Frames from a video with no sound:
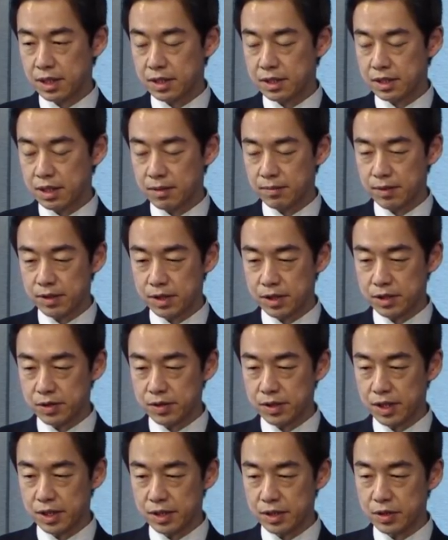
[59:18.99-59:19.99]
Japanese
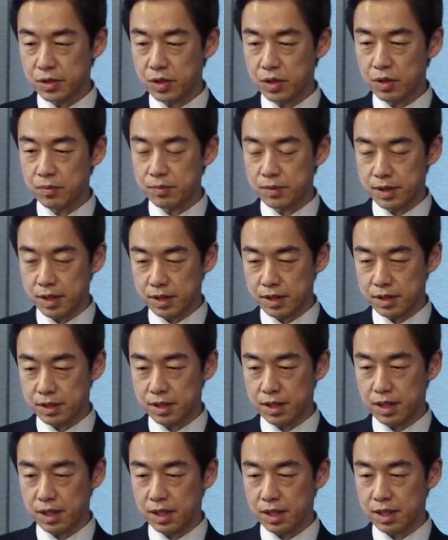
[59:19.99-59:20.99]
really hope that
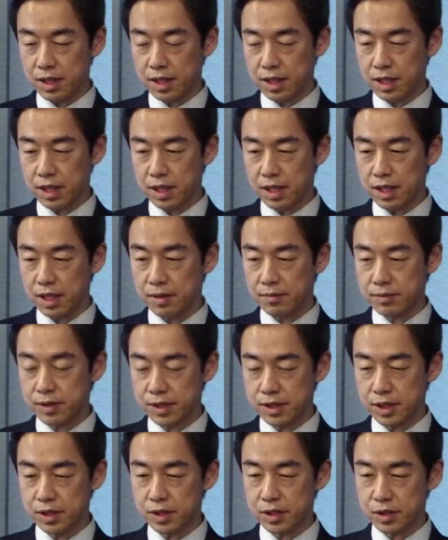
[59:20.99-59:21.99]

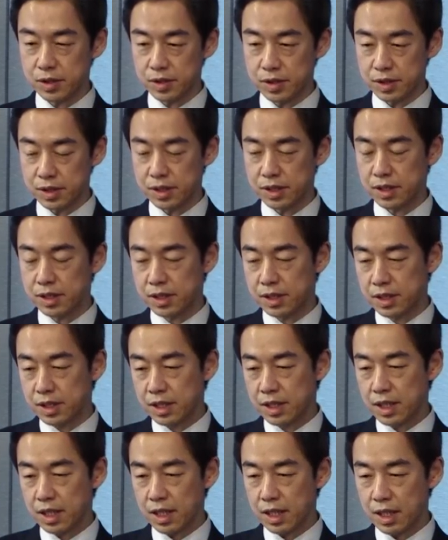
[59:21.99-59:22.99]
President
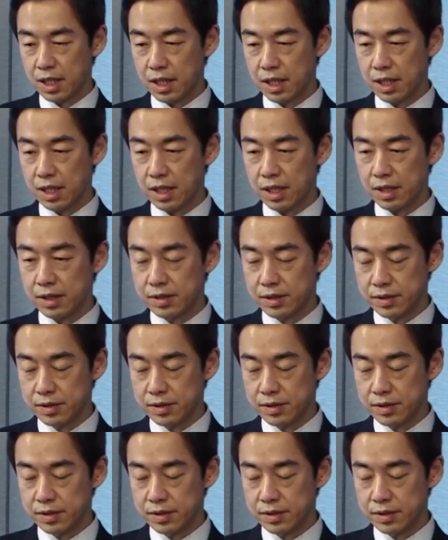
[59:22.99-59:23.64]
Yoon